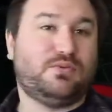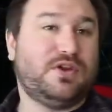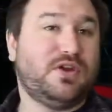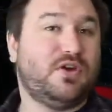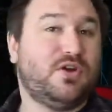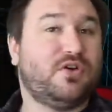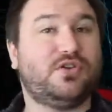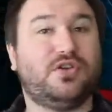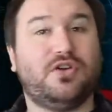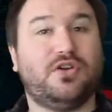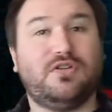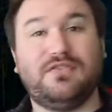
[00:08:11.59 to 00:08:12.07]
we
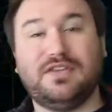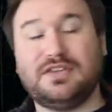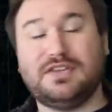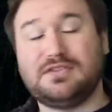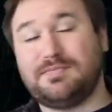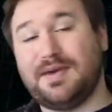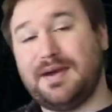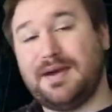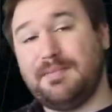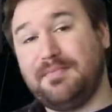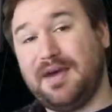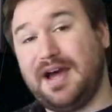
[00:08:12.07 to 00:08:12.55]
all know Vince
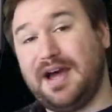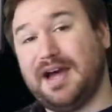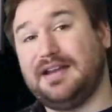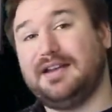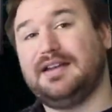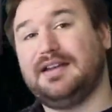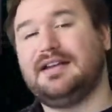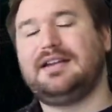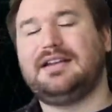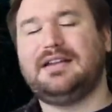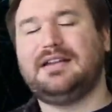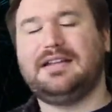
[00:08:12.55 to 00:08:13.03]

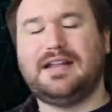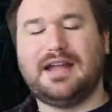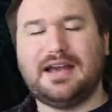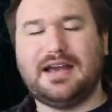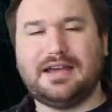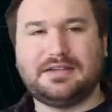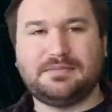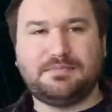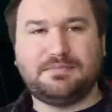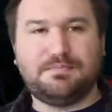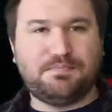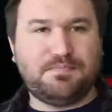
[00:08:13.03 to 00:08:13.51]
McMahon
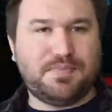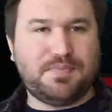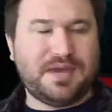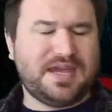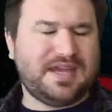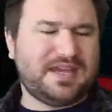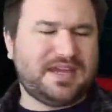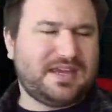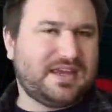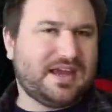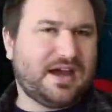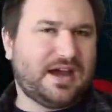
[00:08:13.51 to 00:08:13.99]
likes
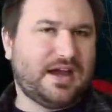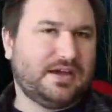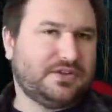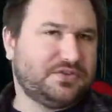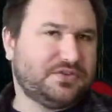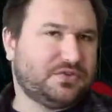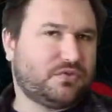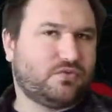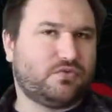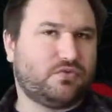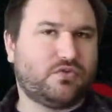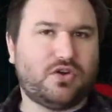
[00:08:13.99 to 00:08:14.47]
big
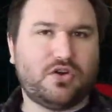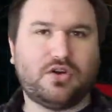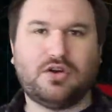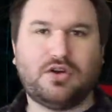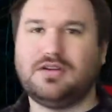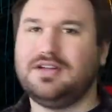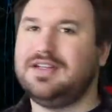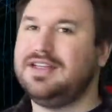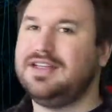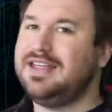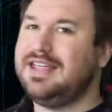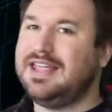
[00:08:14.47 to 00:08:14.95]
guys on Raw.